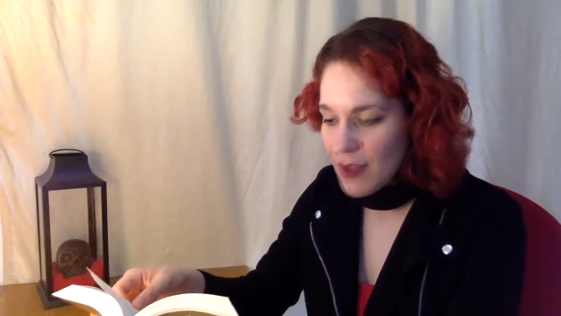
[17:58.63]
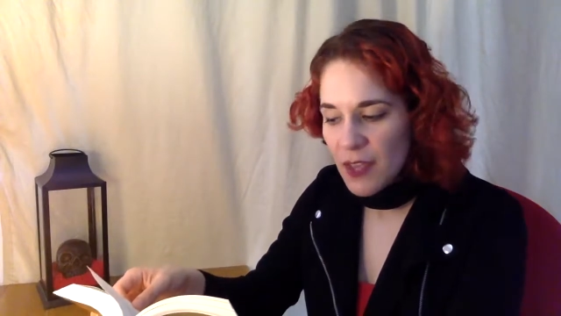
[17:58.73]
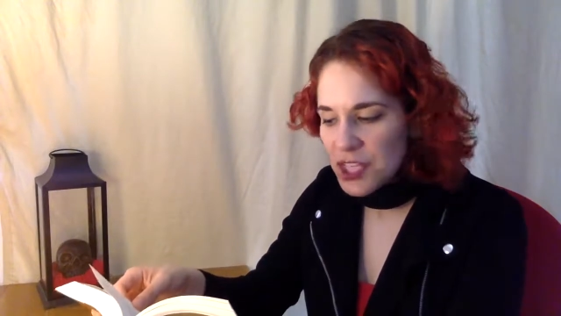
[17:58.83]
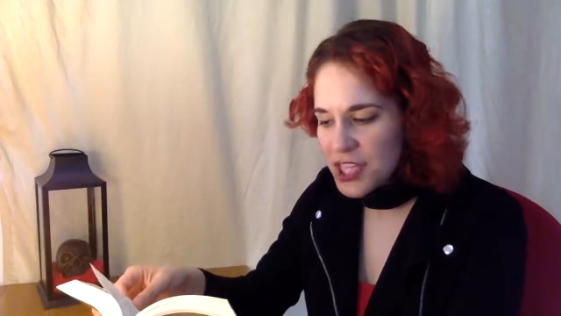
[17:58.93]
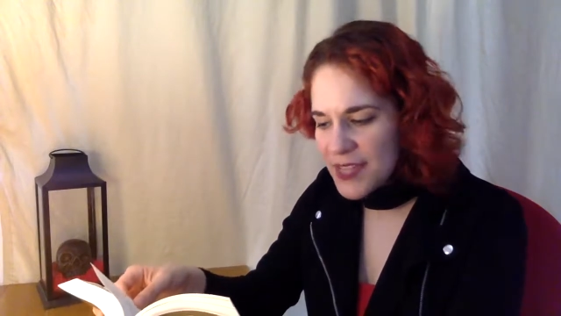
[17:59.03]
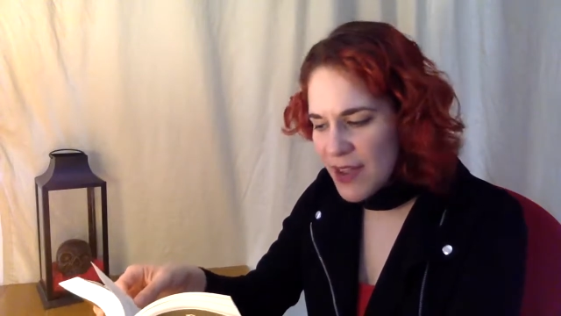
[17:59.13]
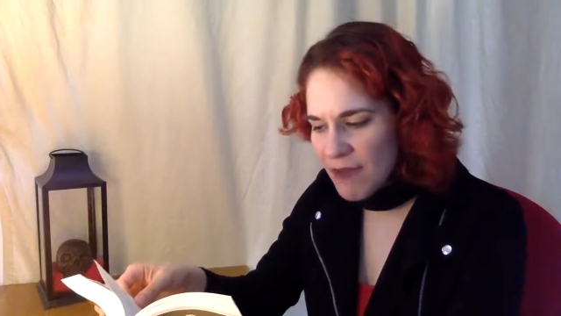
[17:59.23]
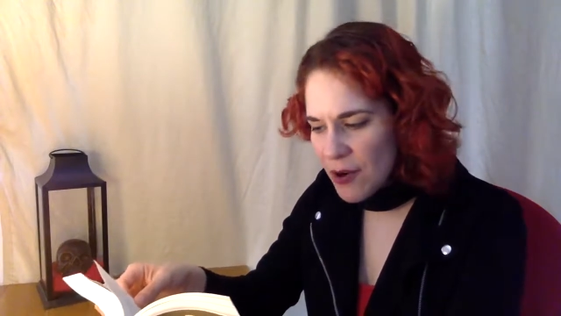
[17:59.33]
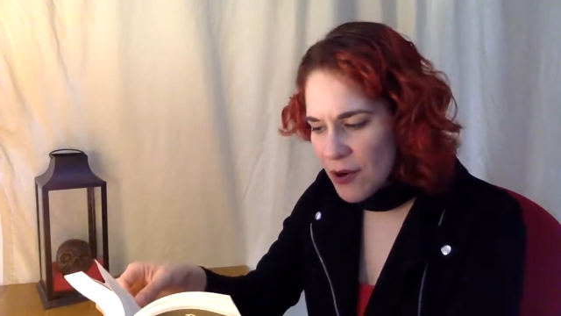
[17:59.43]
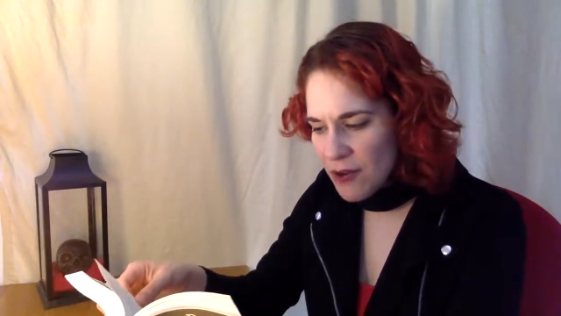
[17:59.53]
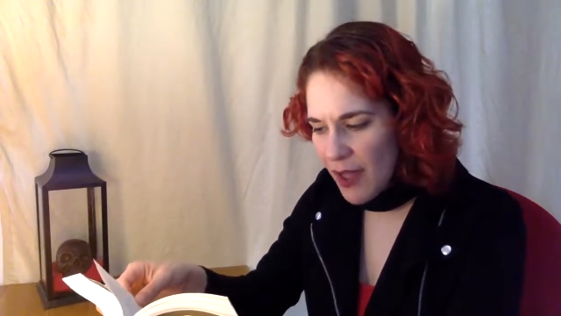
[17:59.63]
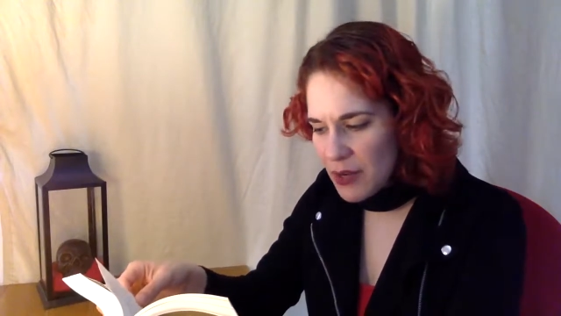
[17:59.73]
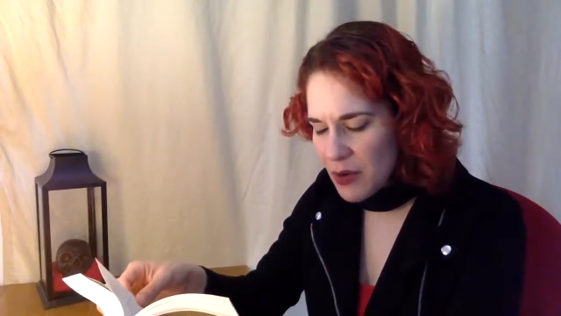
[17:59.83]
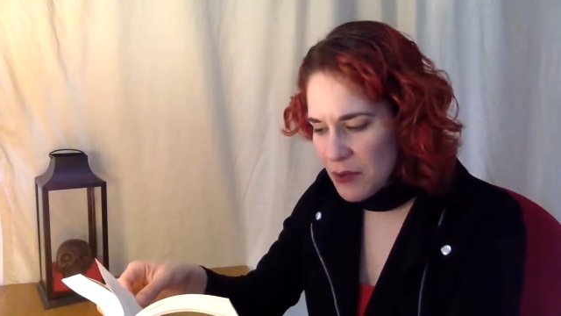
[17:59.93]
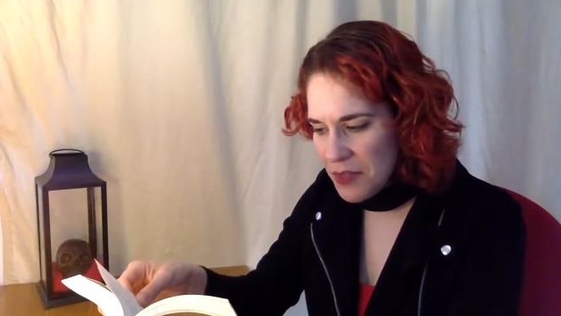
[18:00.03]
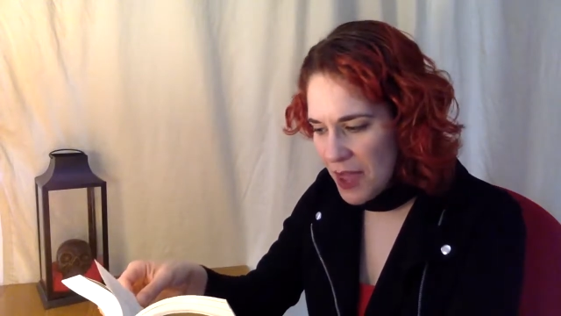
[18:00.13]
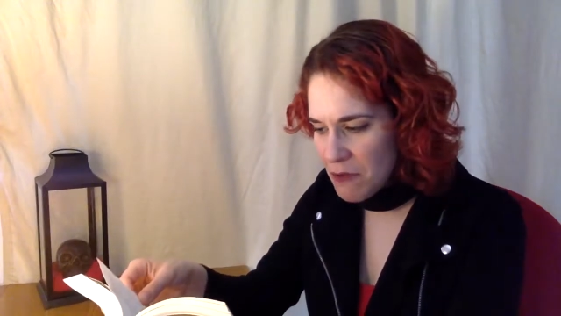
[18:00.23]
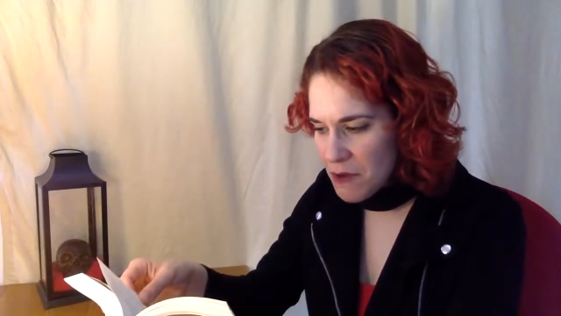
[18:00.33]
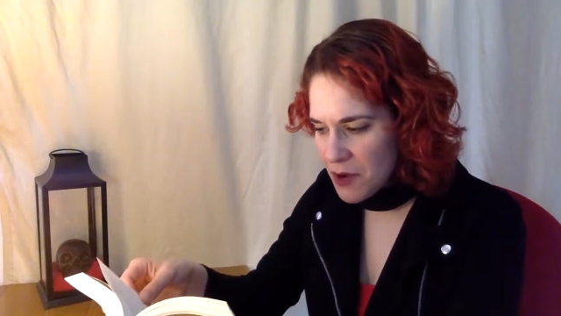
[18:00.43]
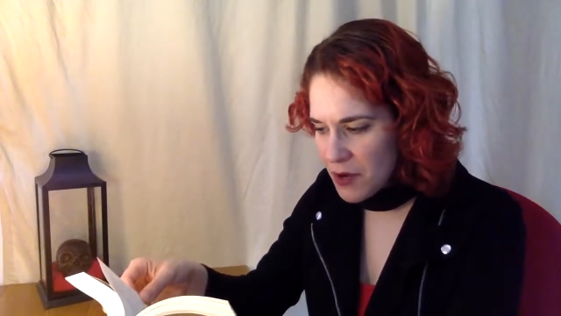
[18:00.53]
She'd never heard of anyone
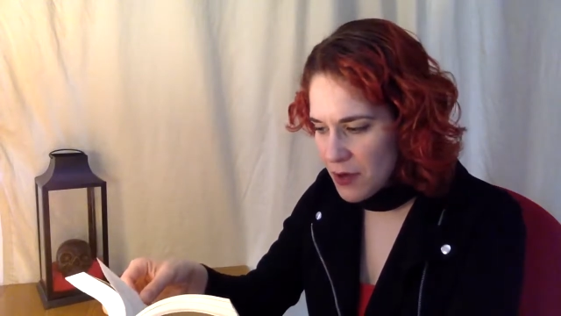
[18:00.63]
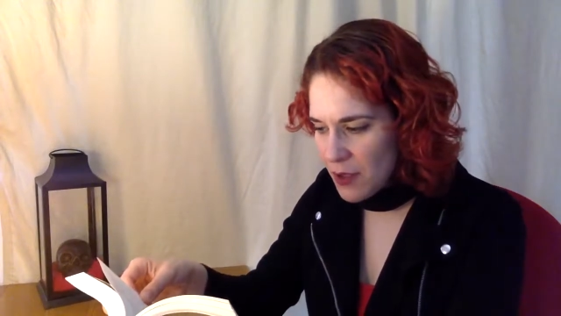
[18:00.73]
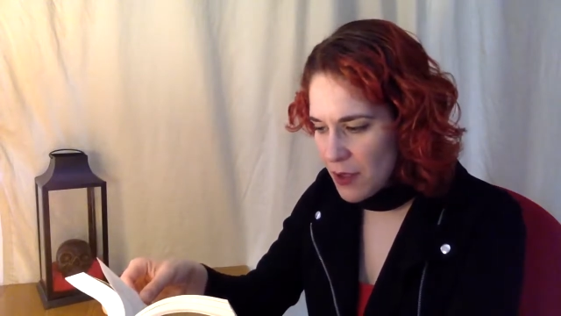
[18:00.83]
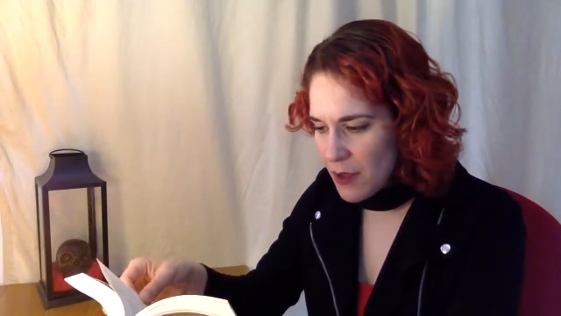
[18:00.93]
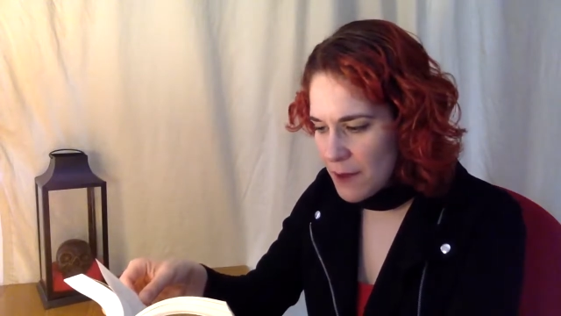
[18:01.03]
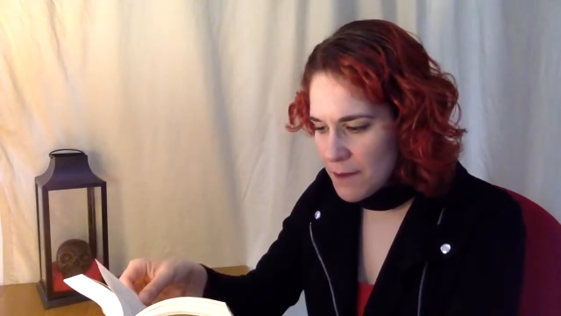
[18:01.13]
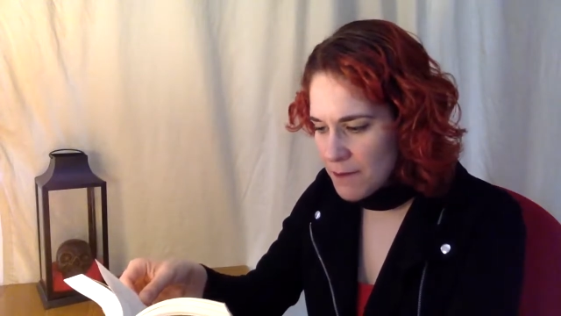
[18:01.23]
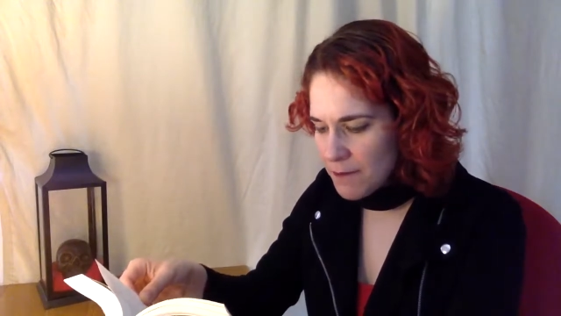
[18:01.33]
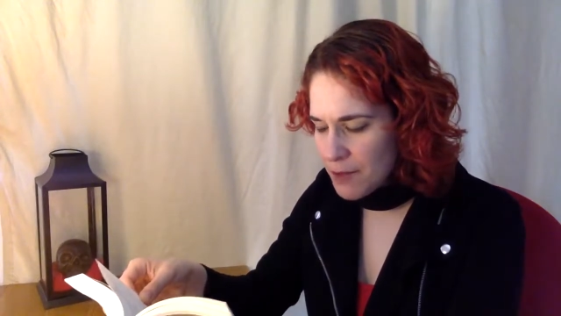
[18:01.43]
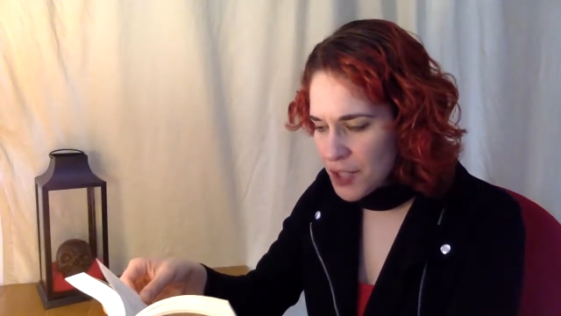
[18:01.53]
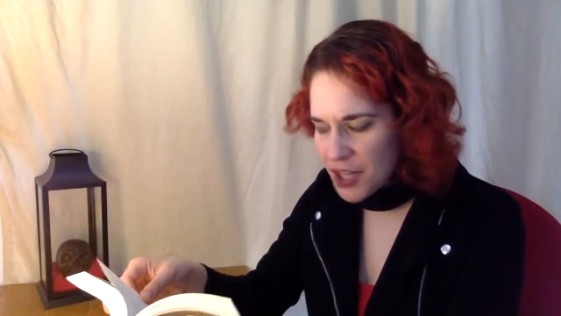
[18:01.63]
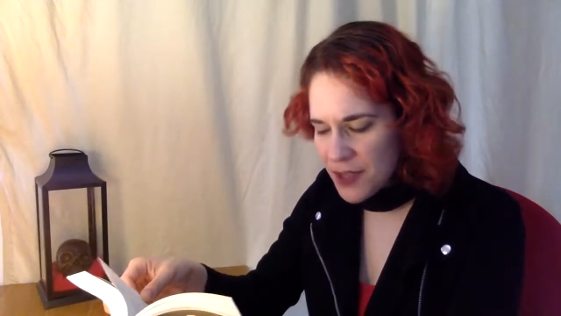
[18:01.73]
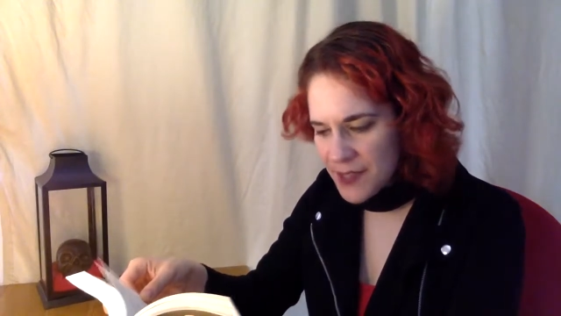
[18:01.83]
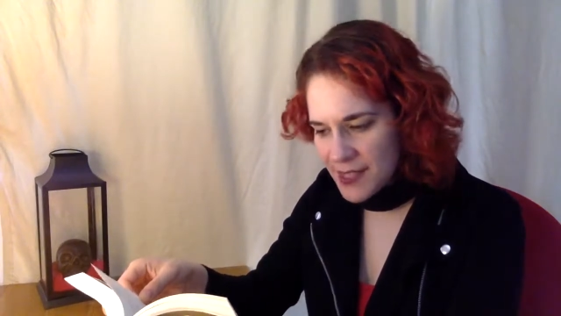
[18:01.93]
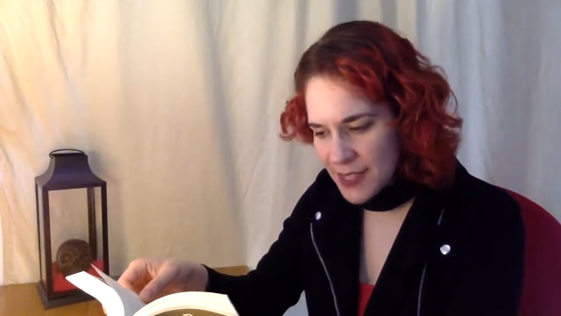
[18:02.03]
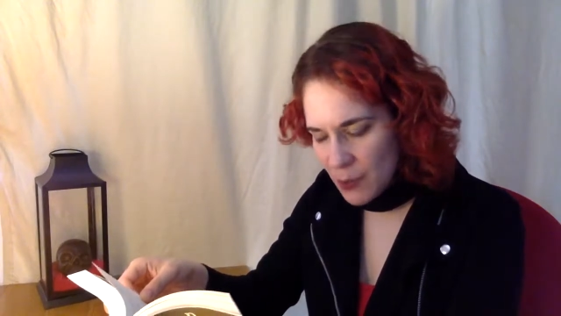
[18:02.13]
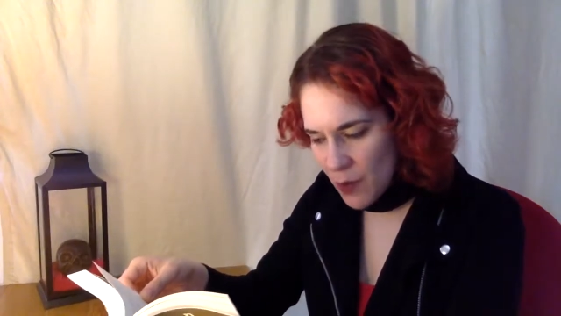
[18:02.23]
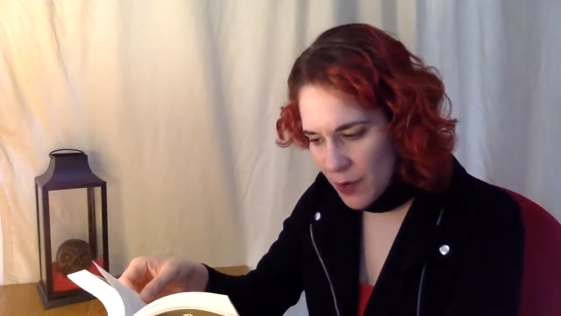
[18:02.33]
without one, but she couldn't see one